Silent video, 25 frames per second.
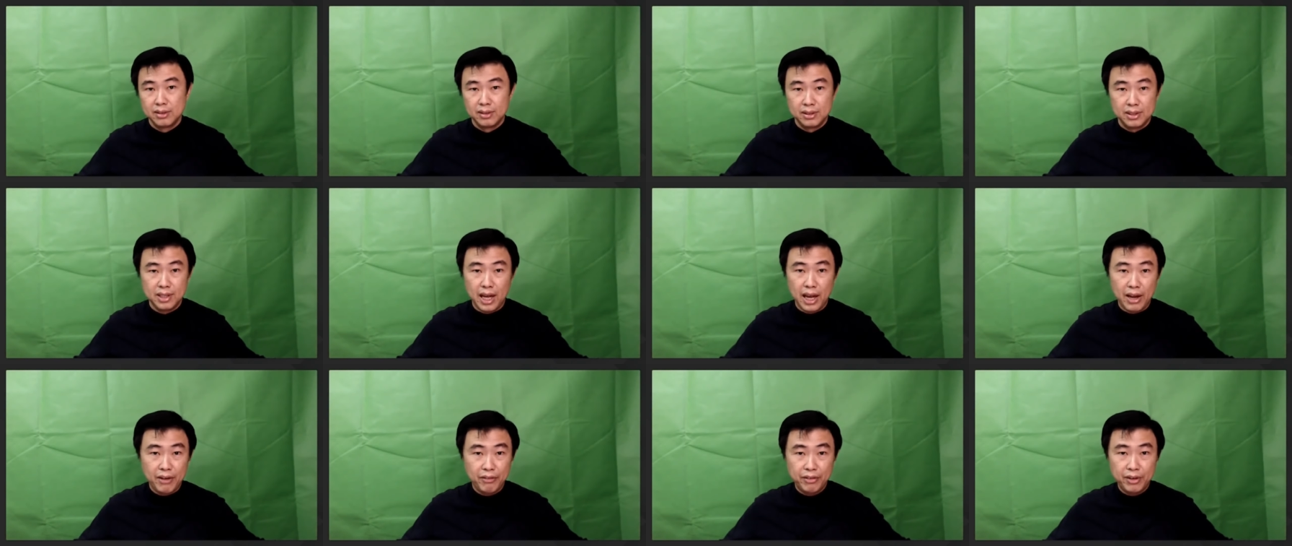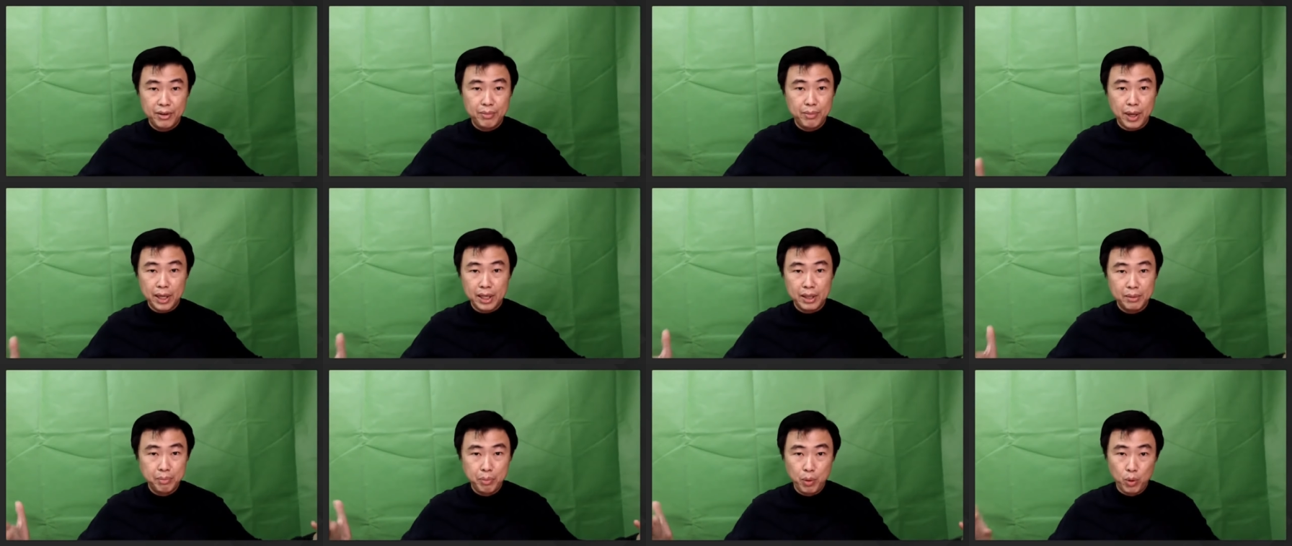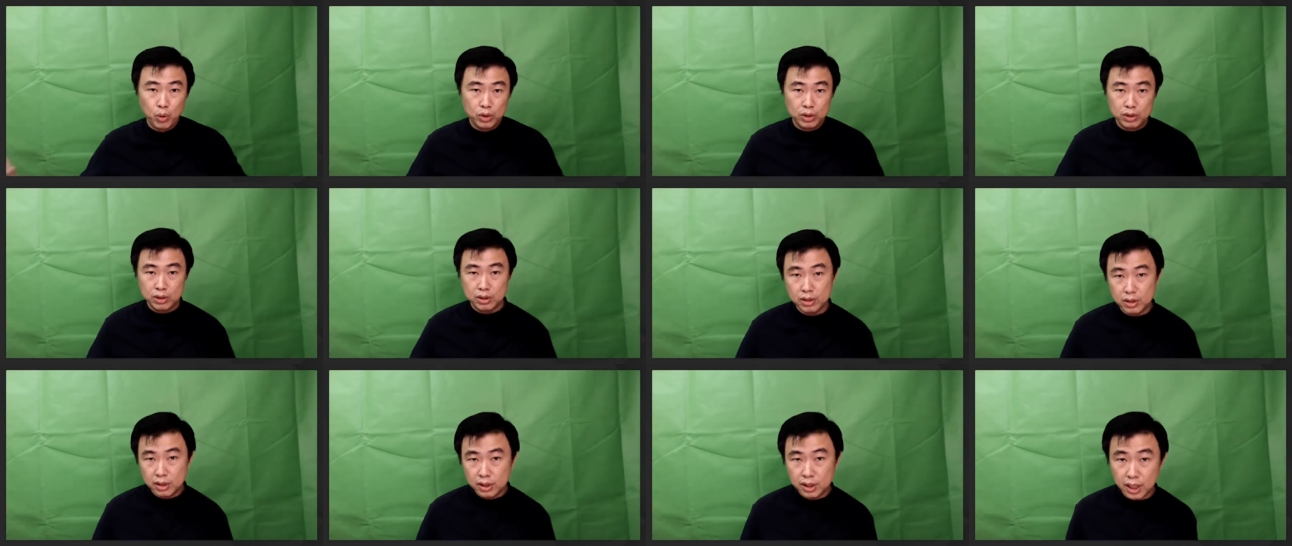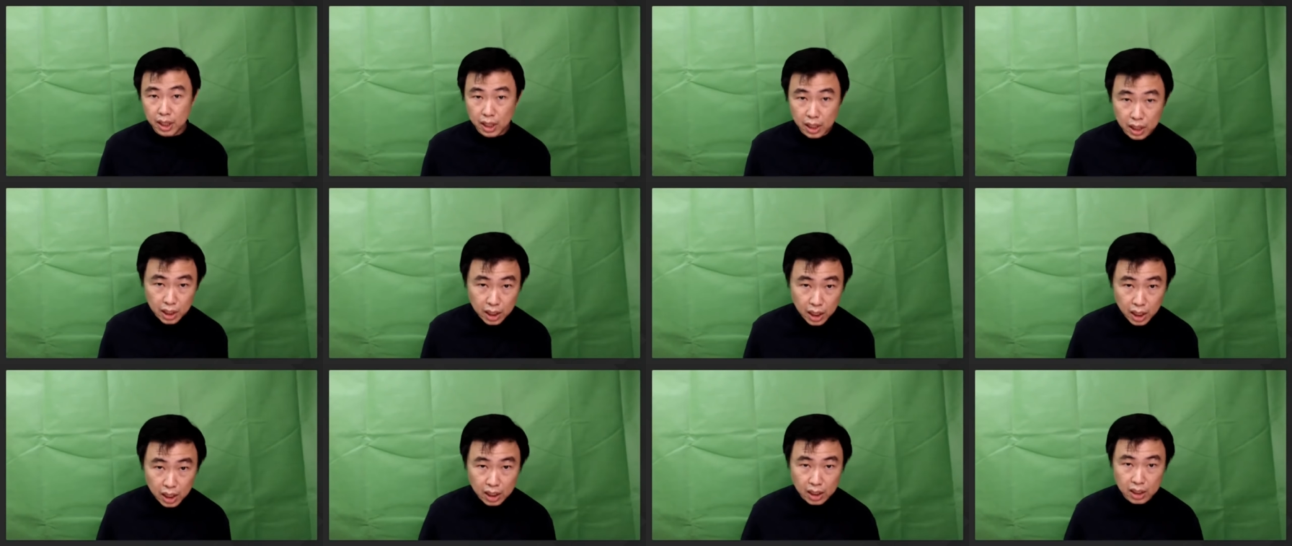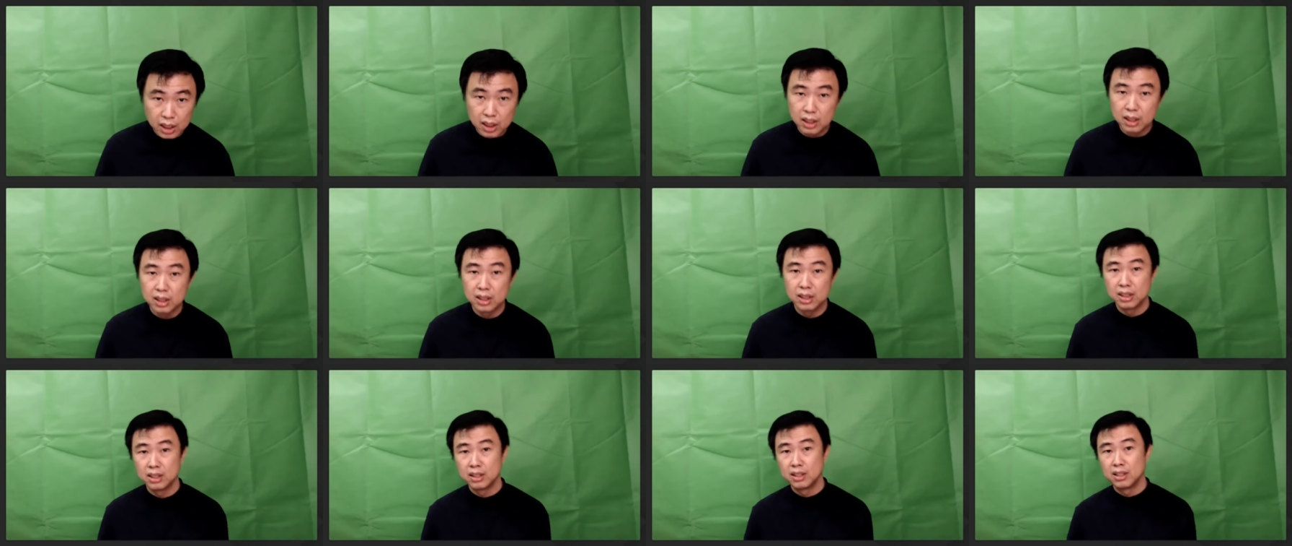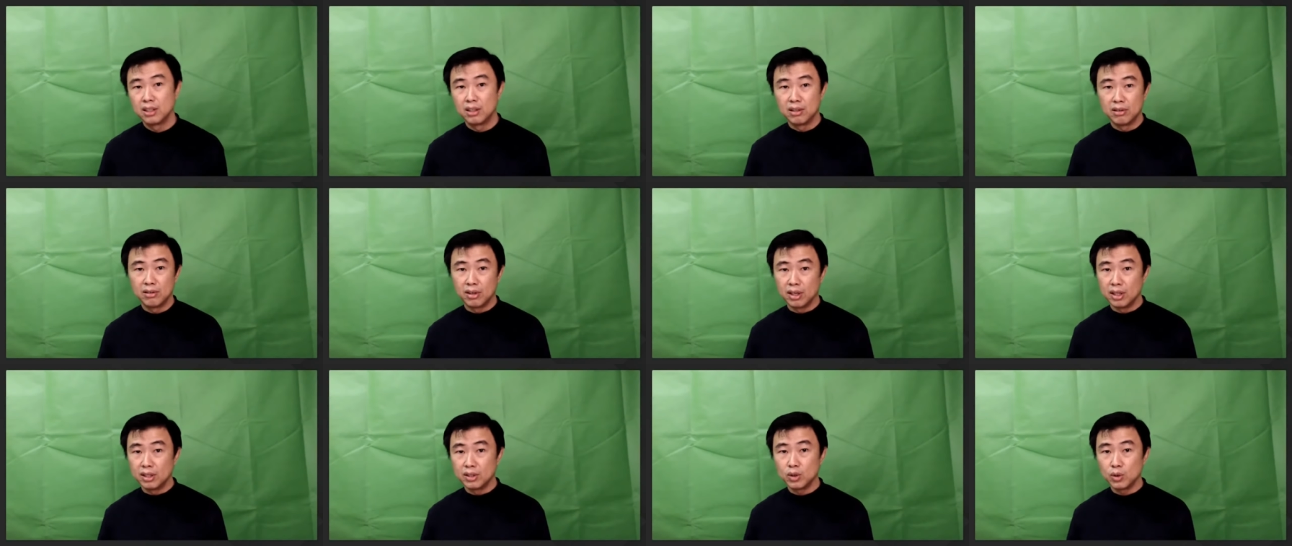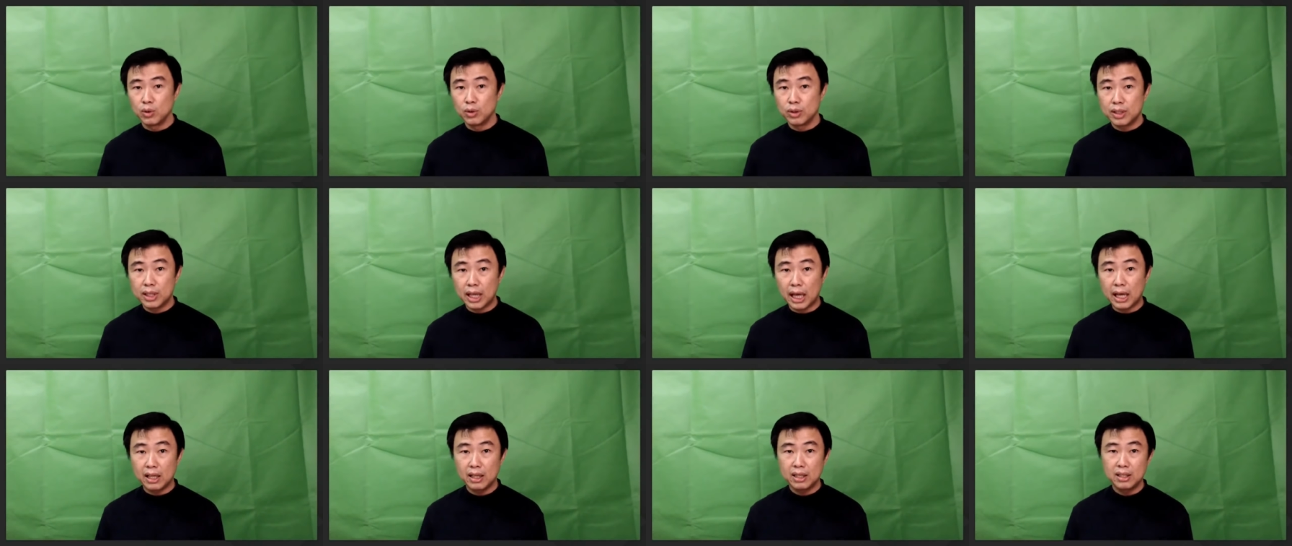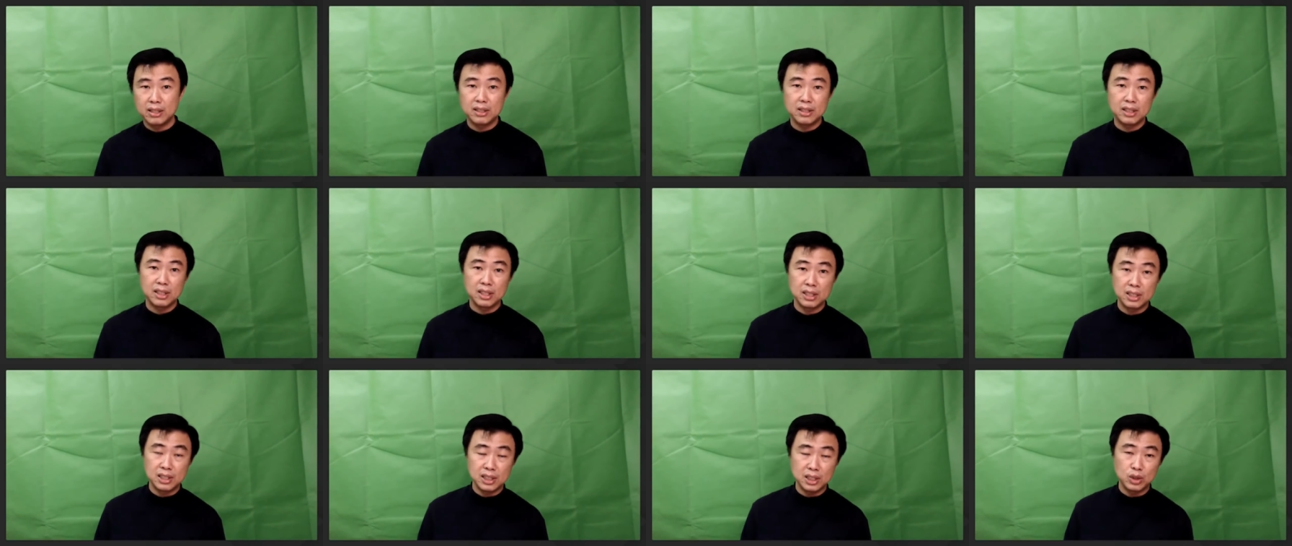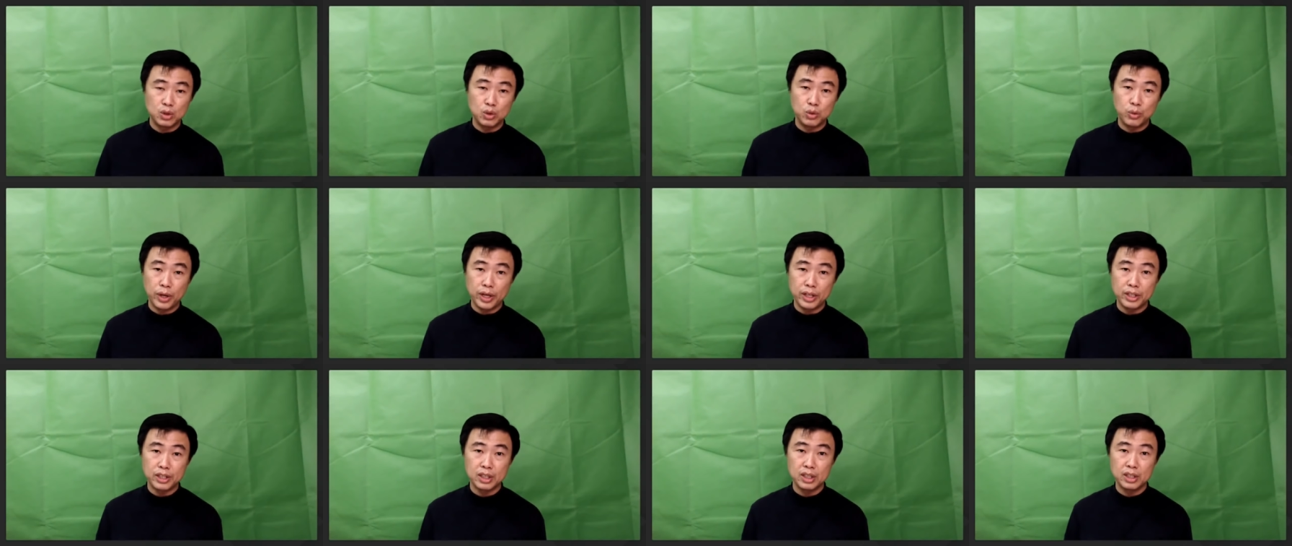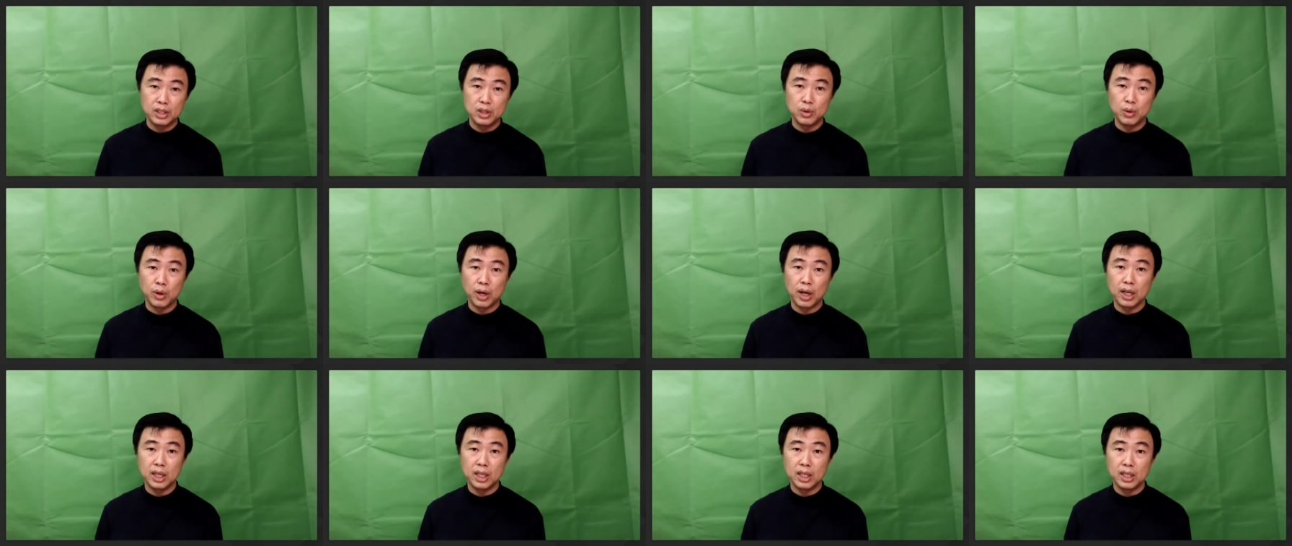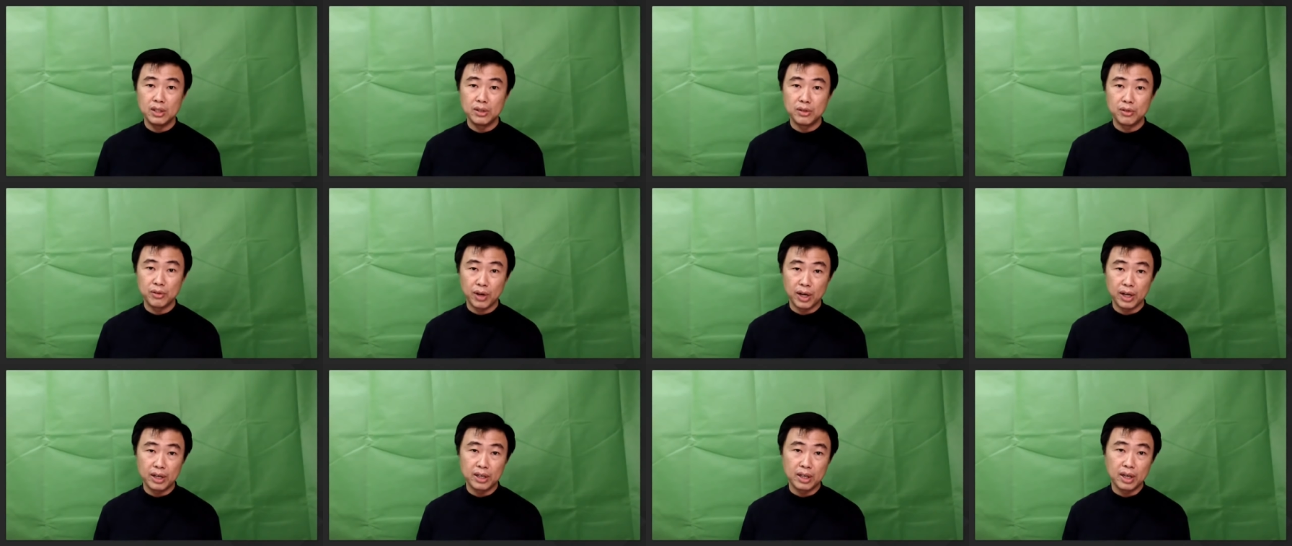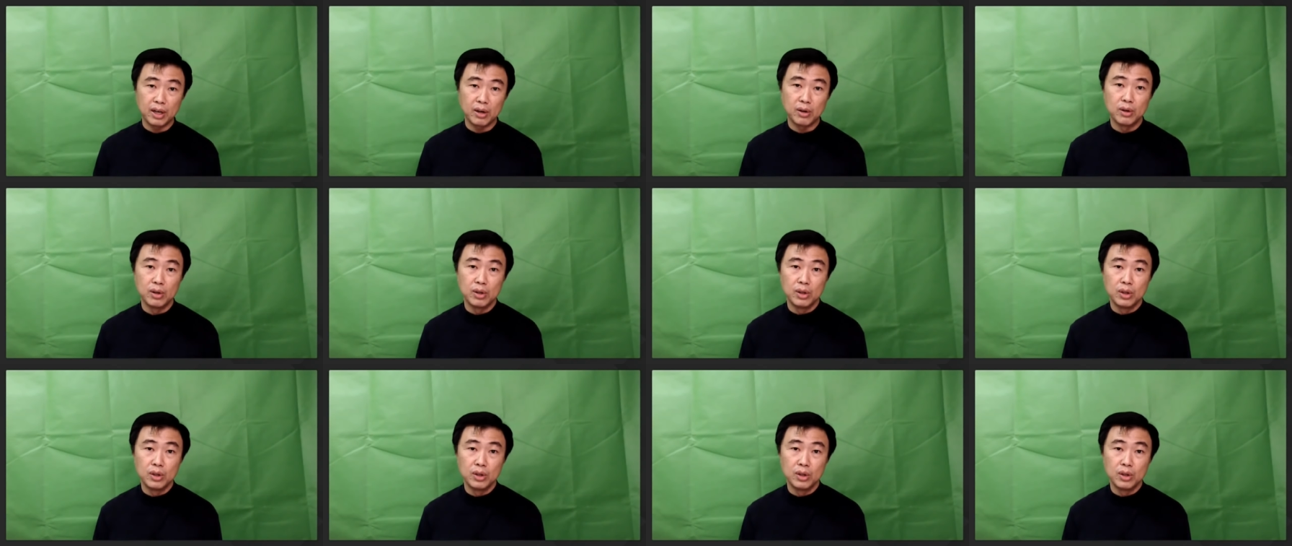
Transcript: Everybody boats is sinking right? So that is the situation you are in right now.